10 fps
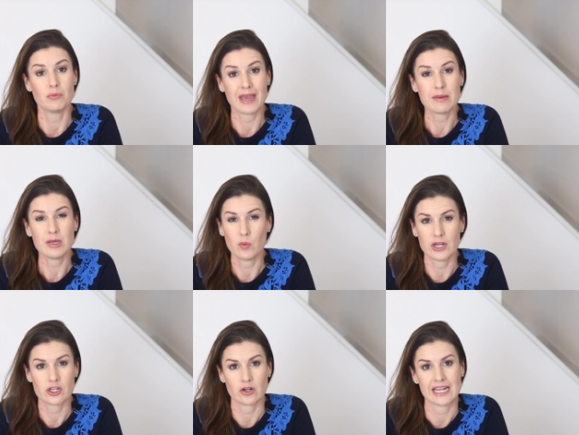You may be
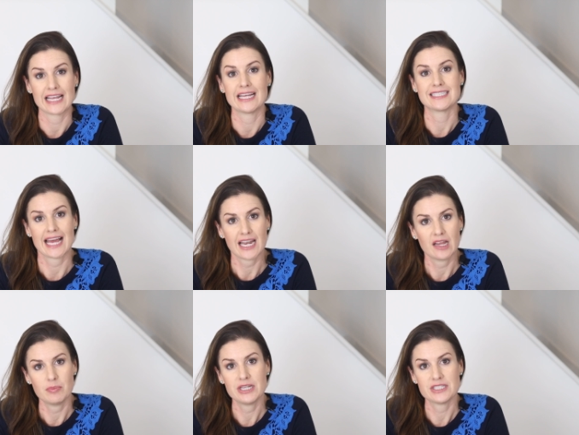wondering, is
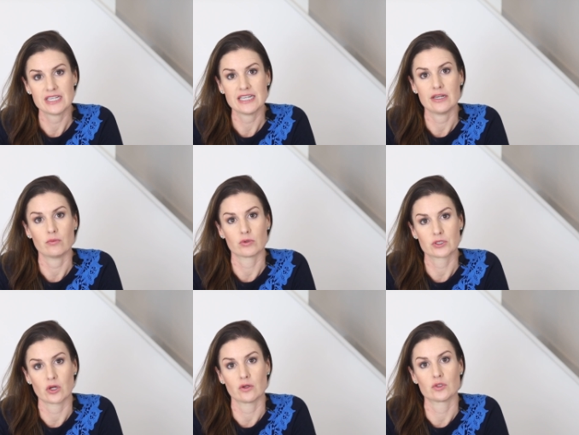NIPT
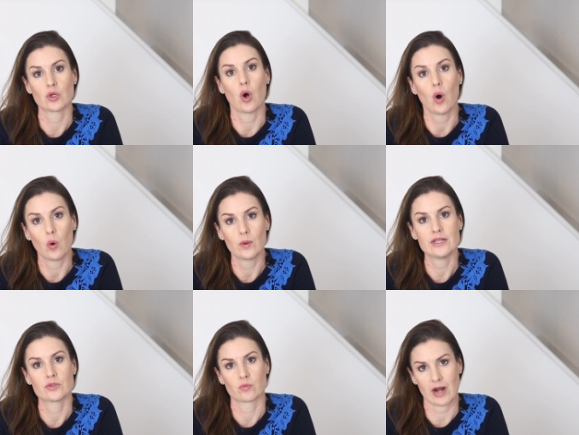results
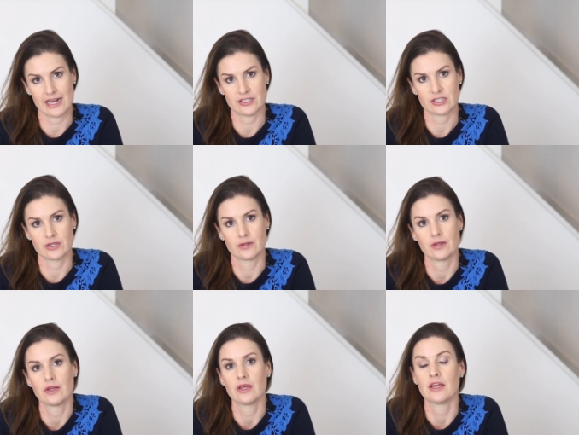always right?
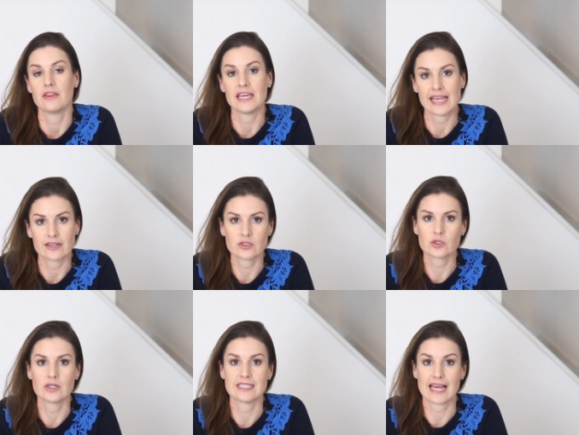The
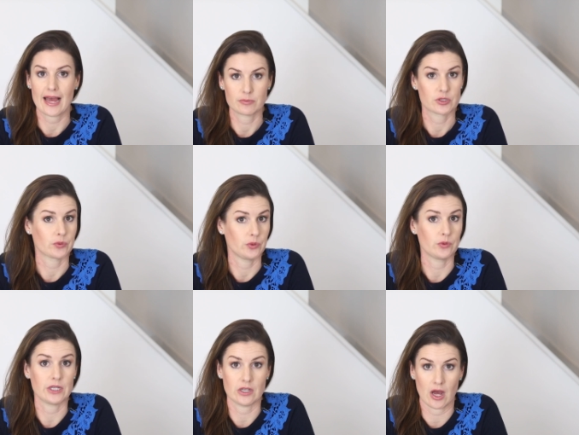answer is
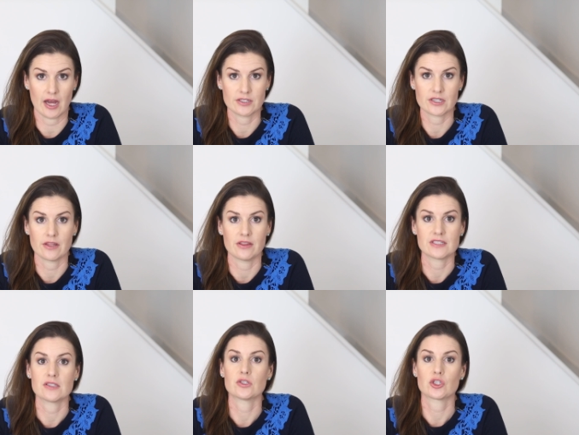absolutely not.
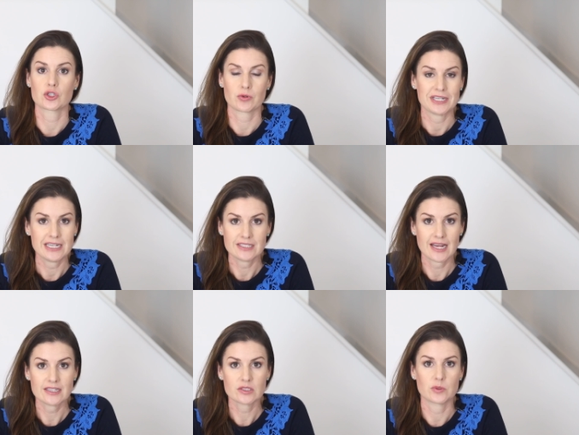This is a screening
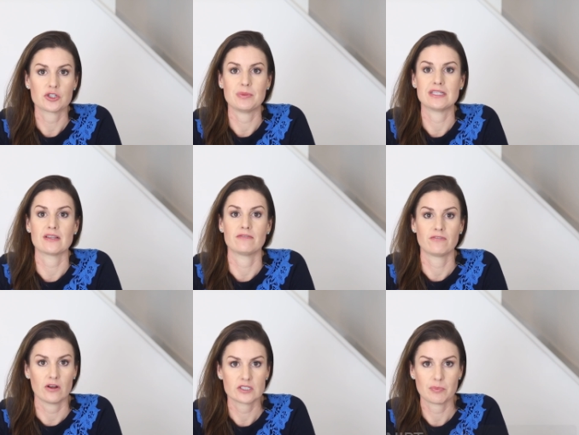test, which means that
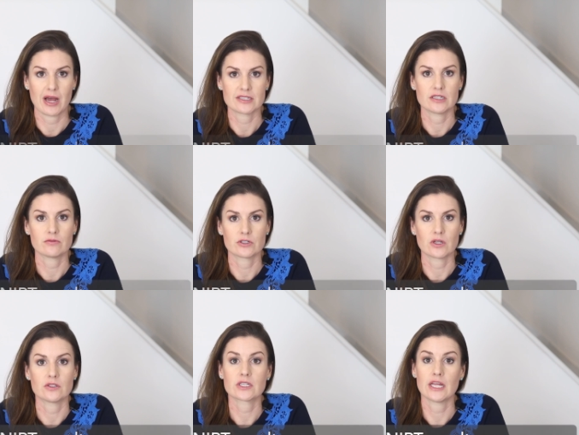false positive
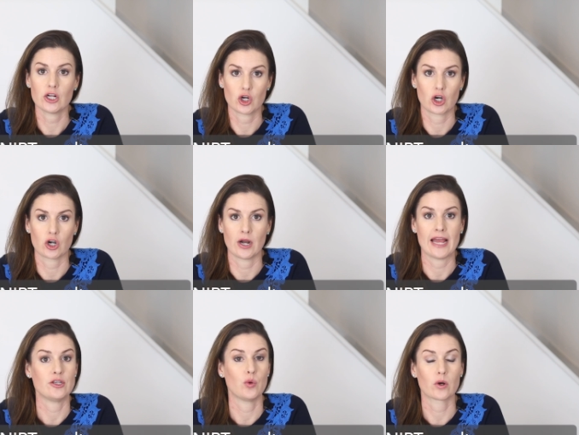results can
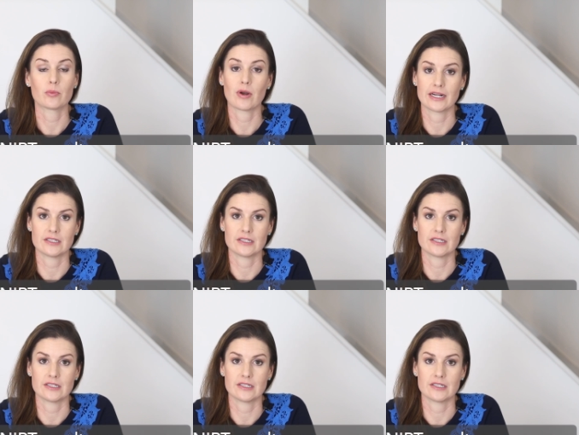occur and your